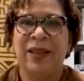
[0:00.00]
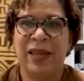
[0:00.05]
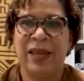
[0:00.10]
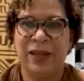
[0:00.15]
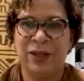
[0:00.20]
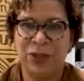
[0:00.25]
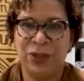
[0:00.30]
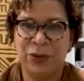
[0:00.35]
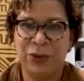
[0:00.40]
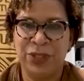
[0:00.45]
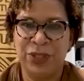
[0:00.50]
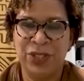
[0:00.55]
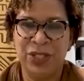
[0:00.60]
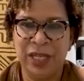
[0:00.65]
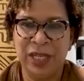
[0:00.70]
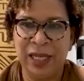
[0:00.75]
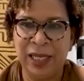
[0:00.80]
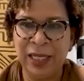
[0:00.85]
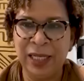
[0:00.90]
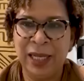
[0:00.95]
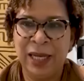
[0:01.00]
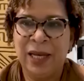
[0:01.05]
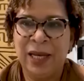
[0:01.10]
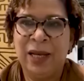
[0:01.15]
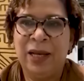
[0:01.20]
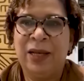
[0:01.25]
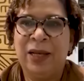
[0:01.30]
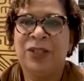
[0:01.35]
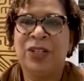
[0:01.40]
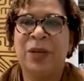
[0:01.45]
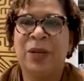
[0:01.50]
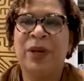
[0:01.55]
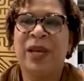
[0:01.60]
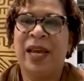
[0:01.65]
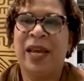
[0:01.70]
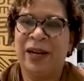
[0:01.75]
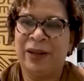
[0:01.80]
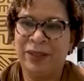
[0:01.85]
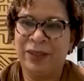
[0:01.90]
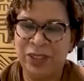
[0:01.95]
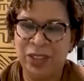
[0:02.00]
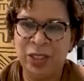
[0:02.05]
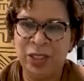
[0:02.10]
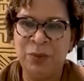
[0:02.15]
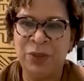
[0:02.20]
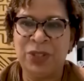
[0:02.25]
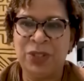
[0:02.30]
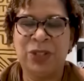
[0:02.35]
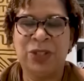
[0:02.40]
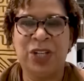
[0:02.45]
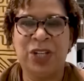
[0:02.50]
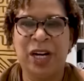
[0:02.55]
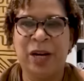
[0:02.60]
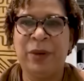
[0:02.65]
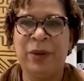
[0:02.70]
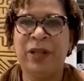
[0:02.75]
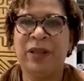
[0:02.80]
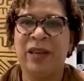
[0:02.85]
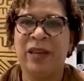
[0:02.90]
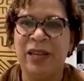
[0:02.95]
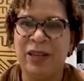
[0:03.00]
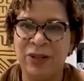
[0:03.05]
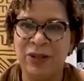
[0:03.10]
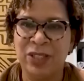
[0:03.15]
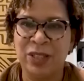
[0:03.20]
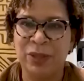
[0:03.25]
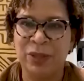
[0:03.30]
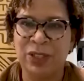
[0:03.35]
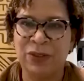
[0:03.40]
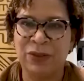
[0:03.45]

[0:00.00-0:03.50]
Thanks, Christiane. Jaime Harrison, Mr. Chairman, thank you so